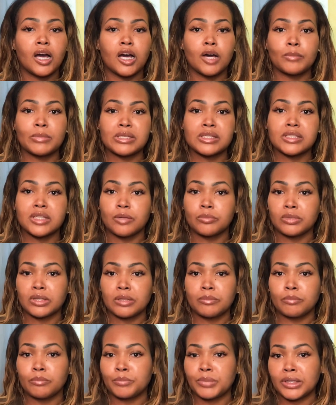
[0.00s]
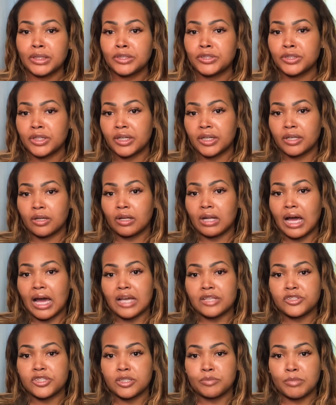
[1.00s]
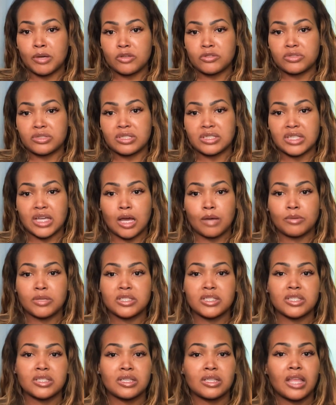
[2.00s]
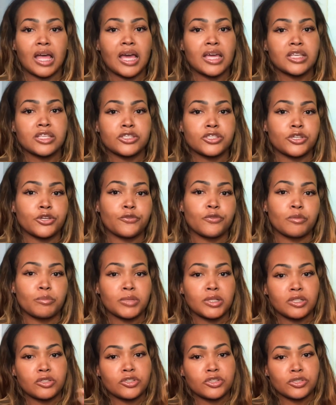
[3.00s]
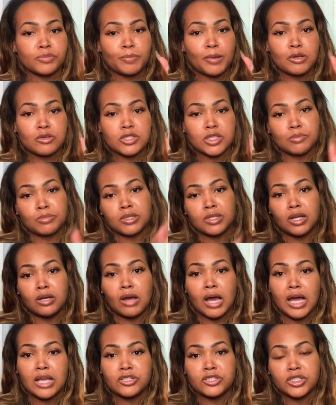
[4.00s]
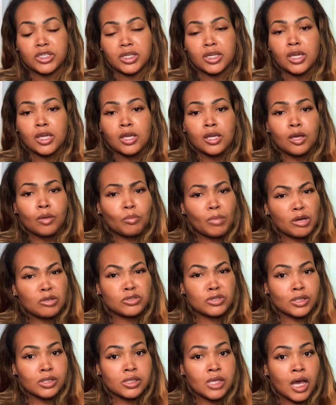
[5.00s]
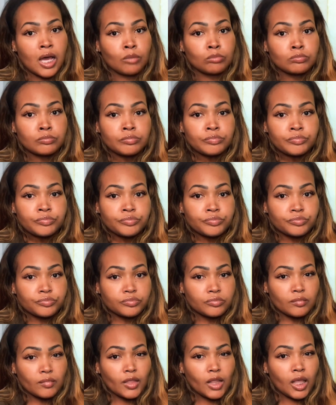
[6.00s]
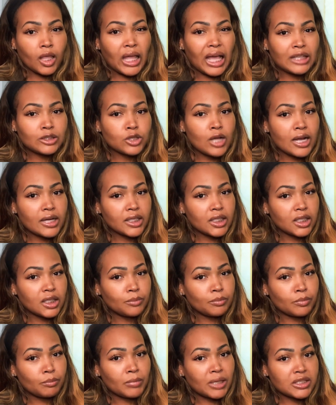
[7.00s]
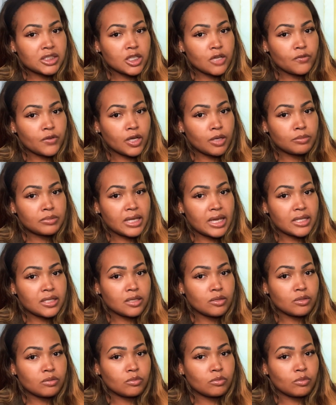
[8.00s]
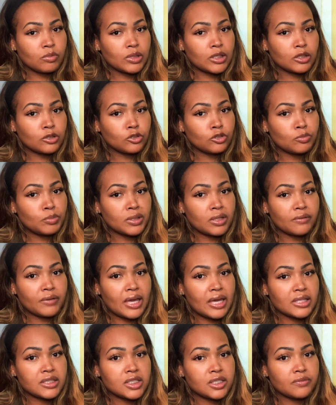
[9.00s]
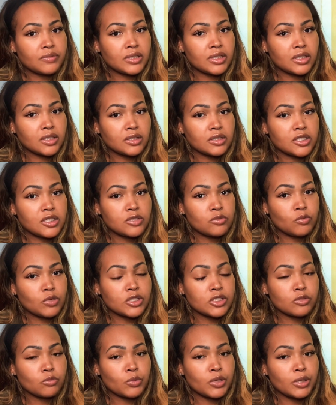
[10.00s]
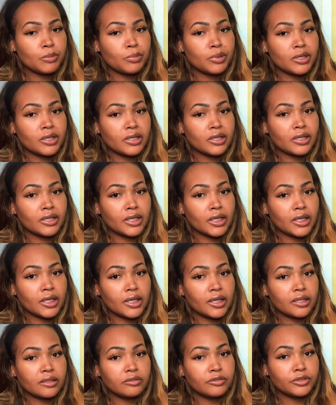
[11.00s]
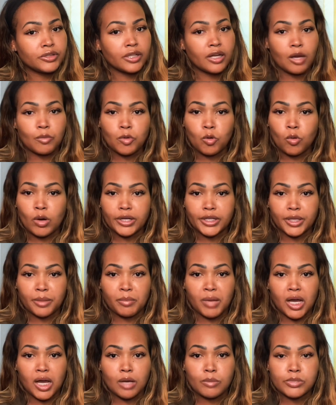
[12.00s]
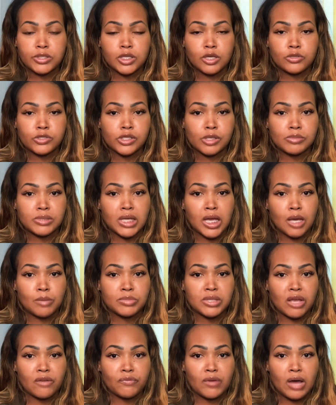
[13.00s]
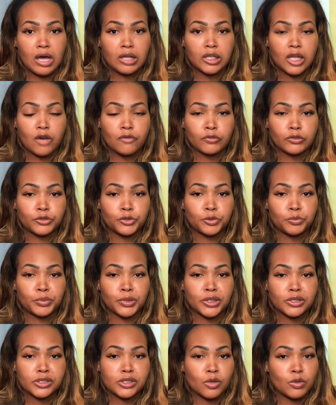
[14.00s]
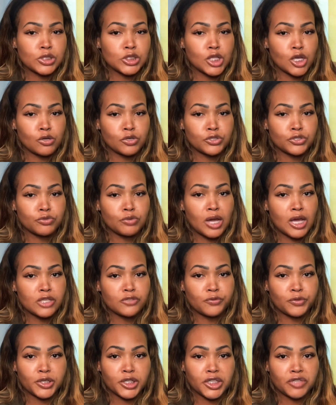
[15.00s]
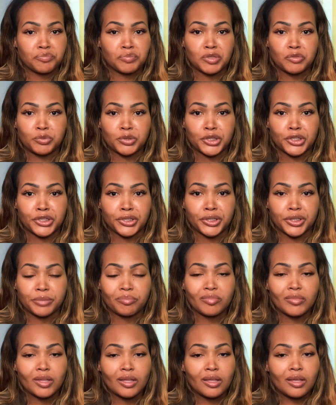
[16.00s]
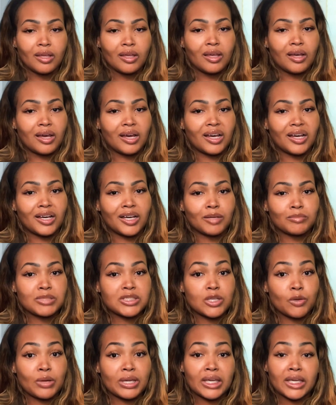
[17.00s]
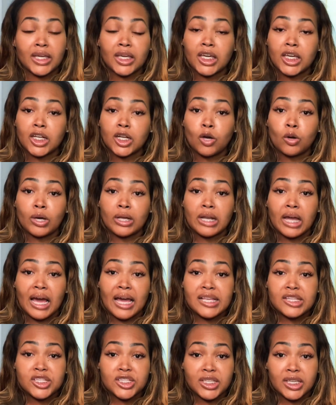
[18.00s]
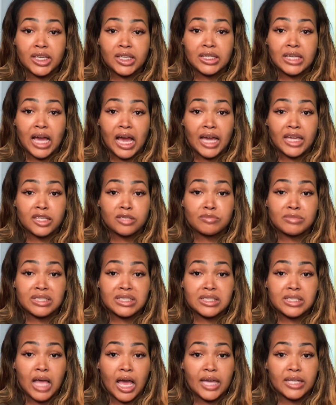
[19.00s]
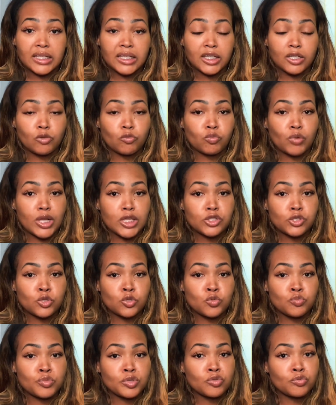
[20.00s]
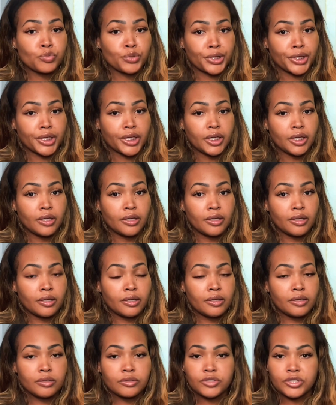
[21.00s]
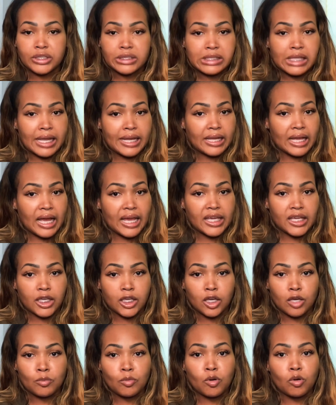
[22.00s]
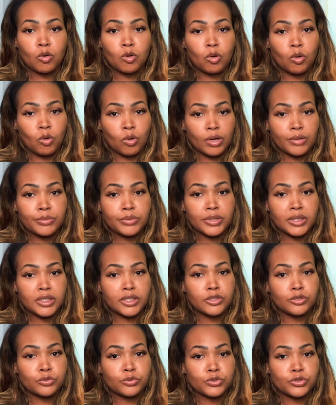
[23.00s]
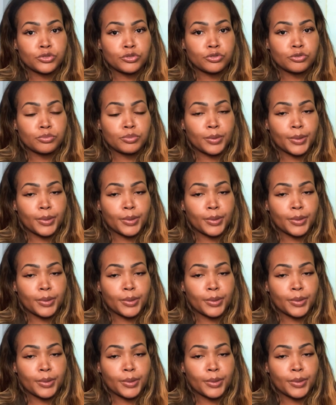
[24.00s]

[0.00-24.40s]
is something being done on IG most of the time, because it's a lot easier for me to just post something on IG most of the time. I try to keep myself updated with a little bit of activity at least once a week. But again, you know, I'm a working mom, so sometimes I fall off a little bit. So as long as you guys forgive me, we're good. So again, on IG, I am designing Rachel Marie, just like I am on the YouTube